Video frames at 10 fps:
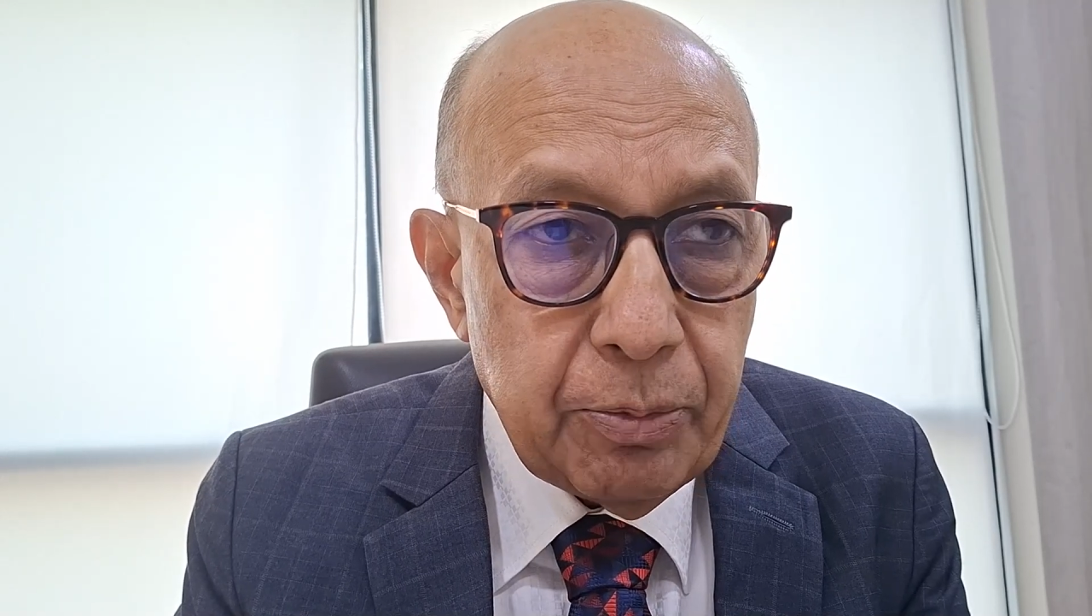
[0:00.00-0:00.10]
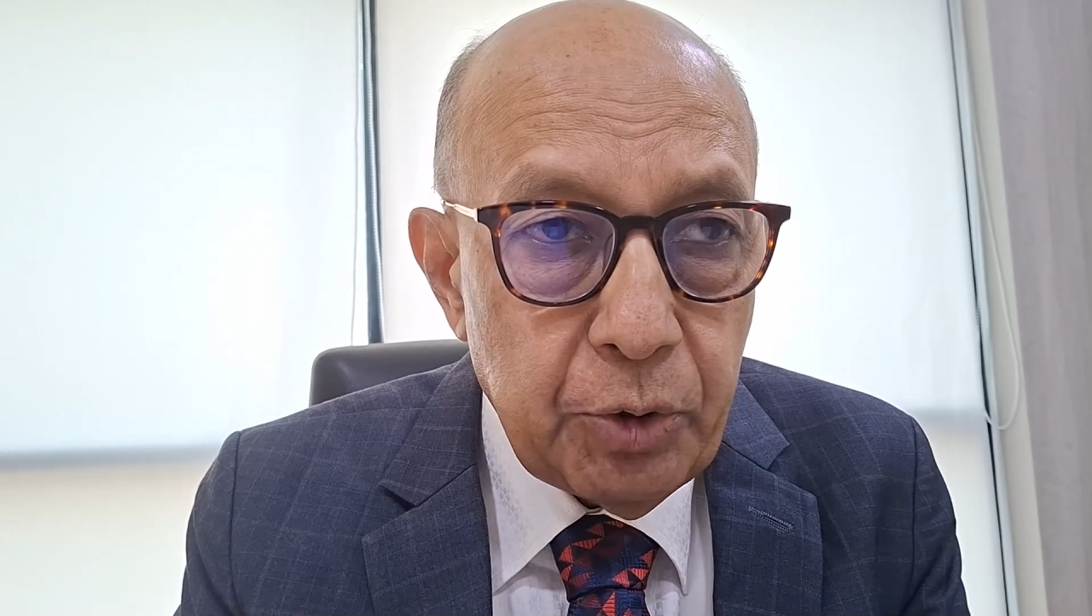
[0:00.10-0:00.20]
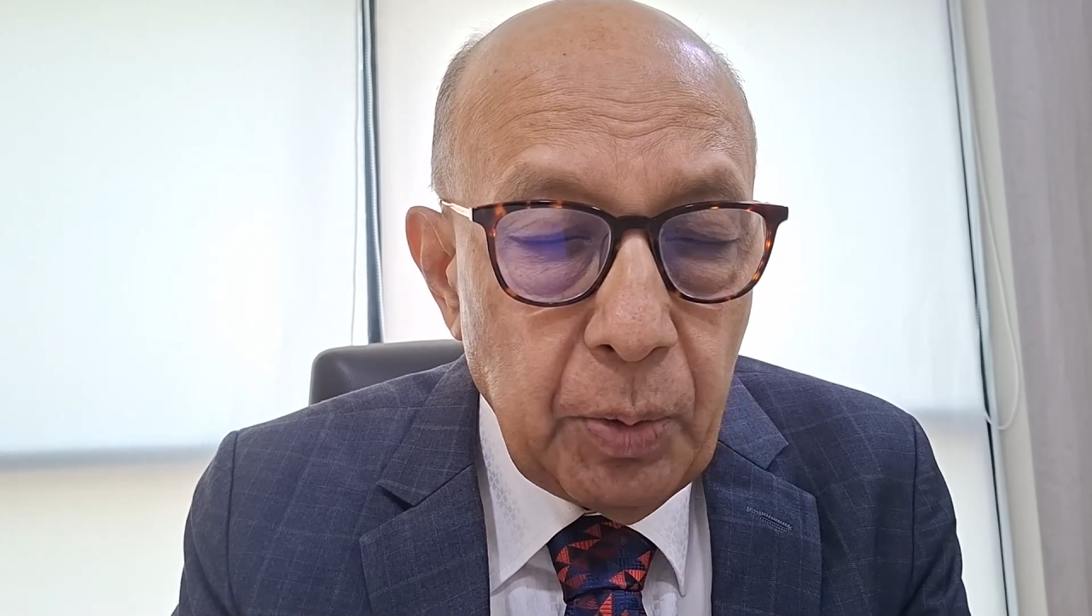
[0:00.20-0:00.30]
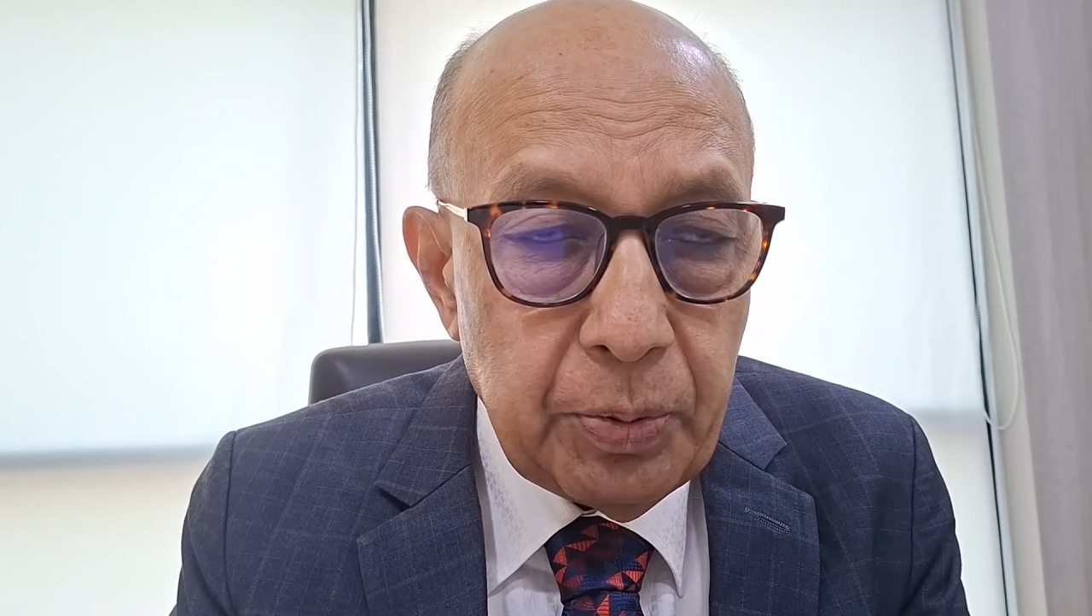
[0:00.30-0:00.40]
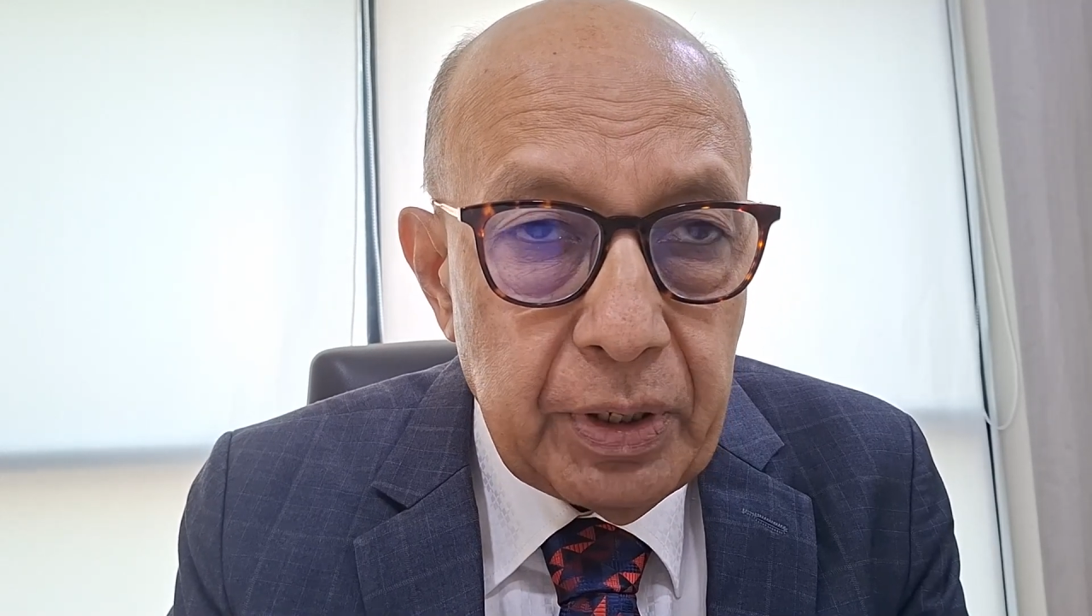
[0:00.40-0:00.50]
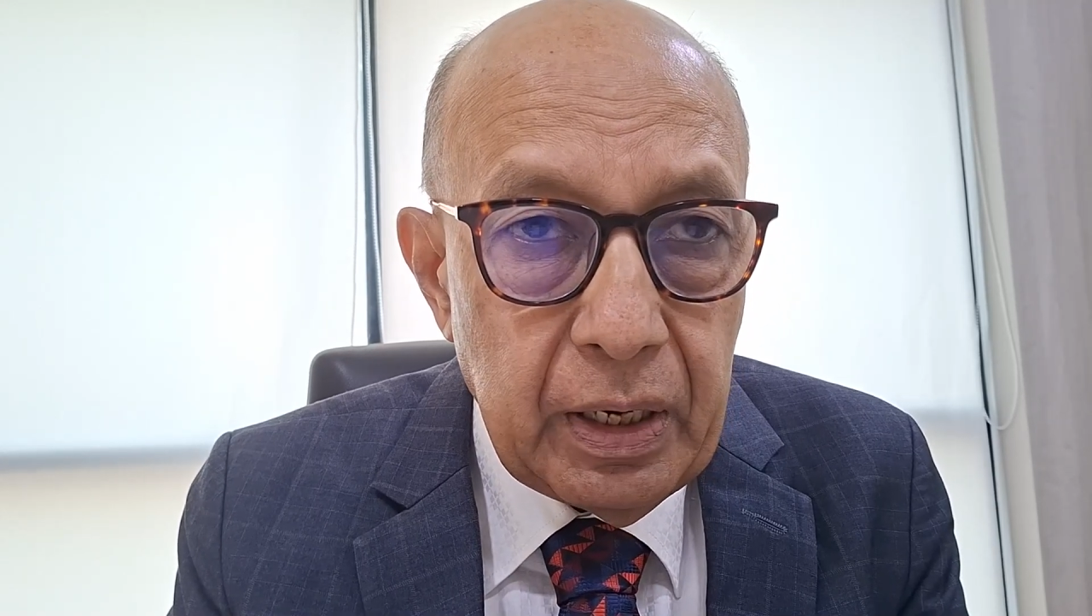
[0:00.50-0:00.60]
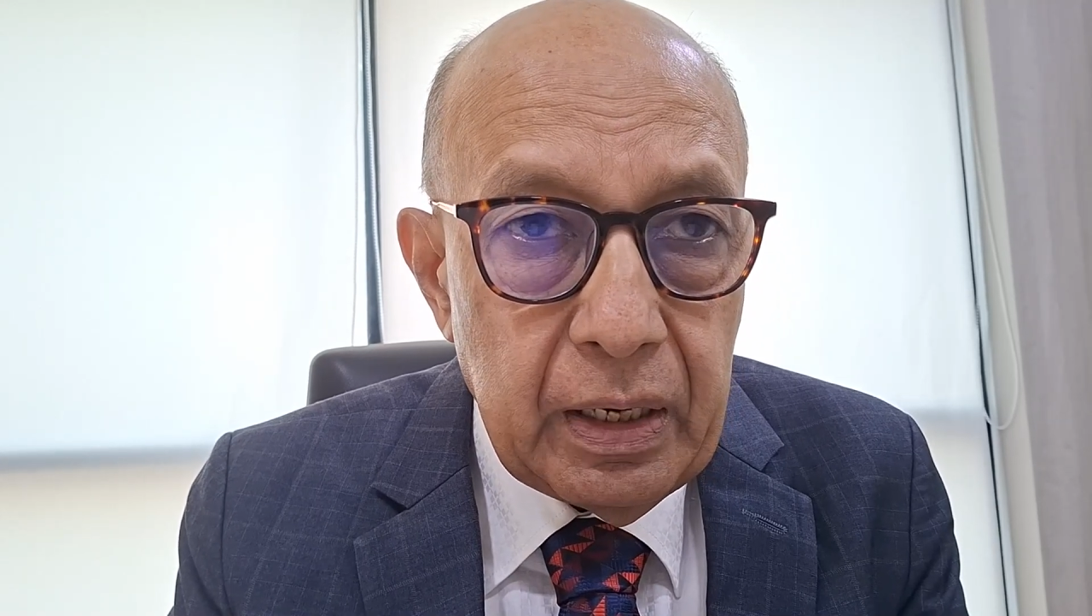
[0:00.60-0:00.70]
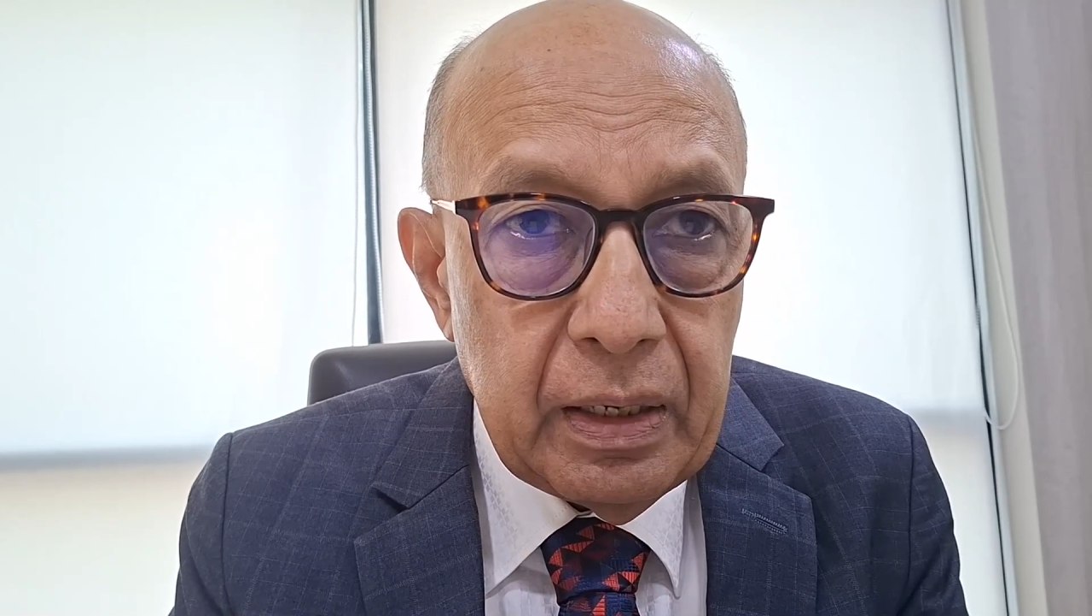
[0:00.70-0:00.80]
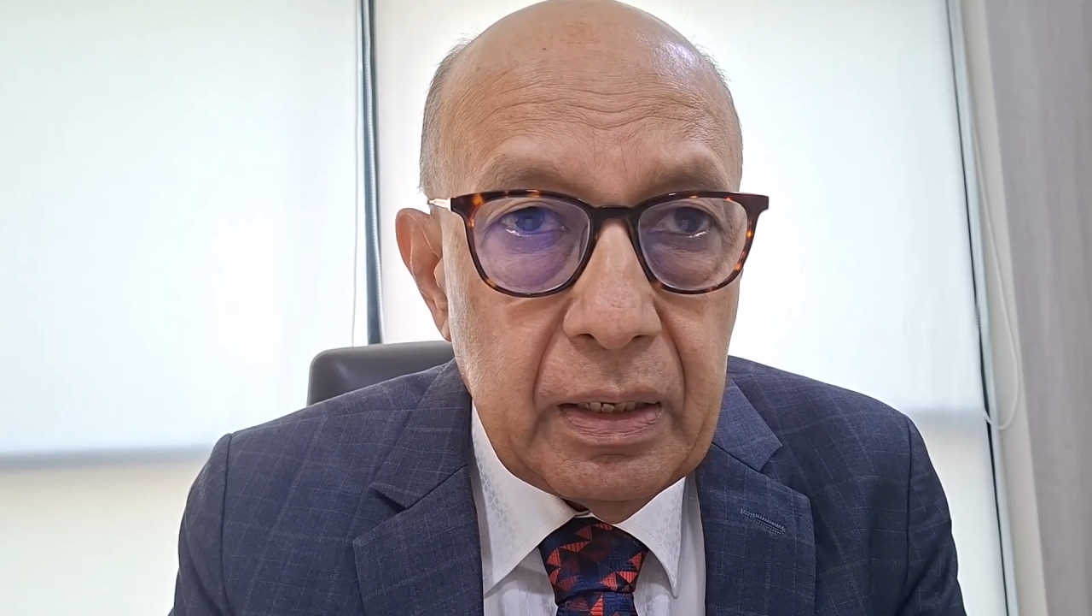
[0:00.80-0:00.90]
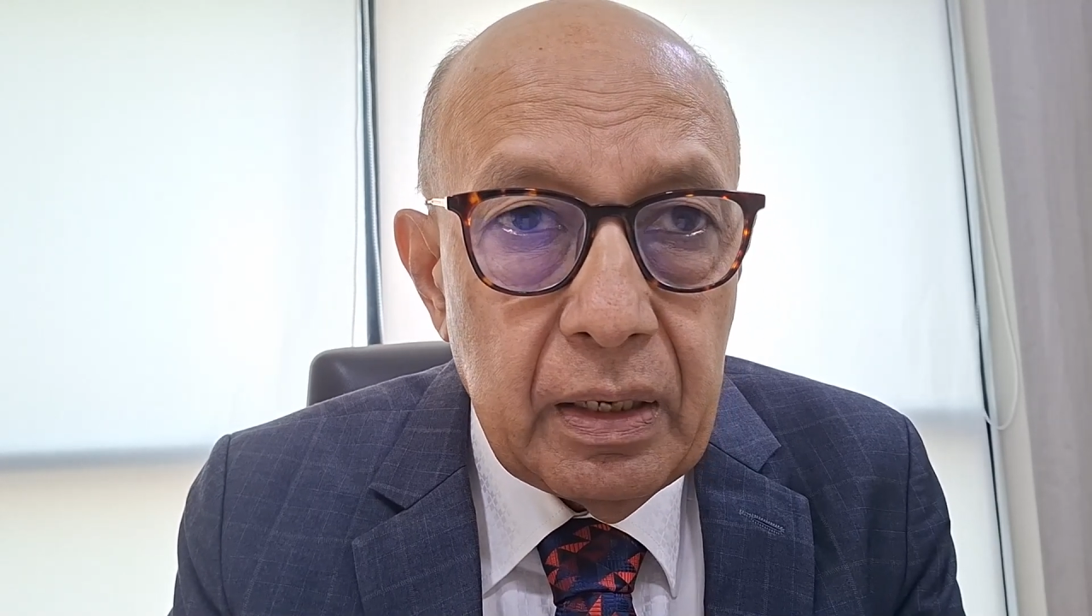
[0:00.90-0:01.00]

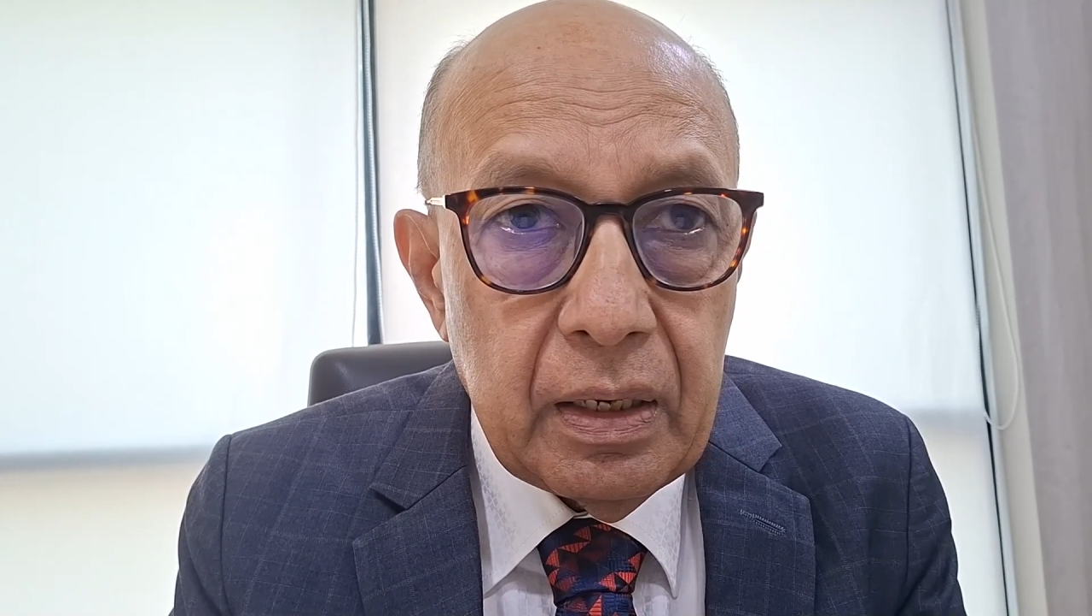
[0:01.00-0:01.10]
absorption